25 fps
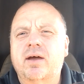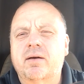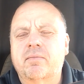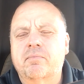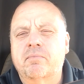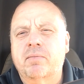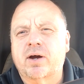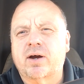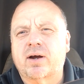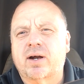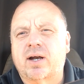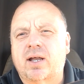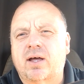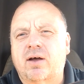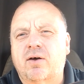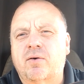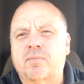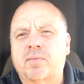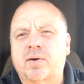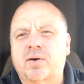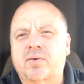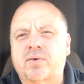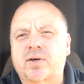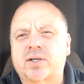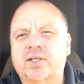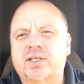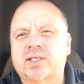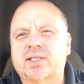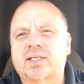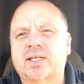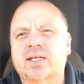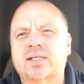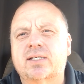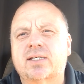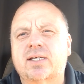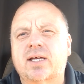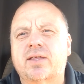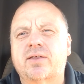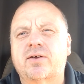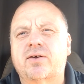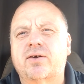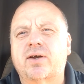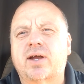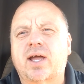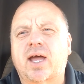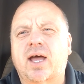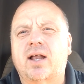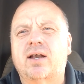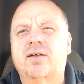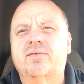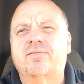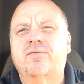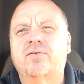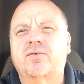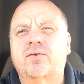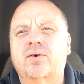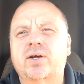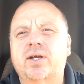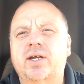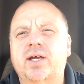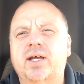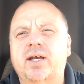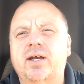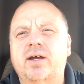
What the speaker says: Mira Loma, which is in Southern California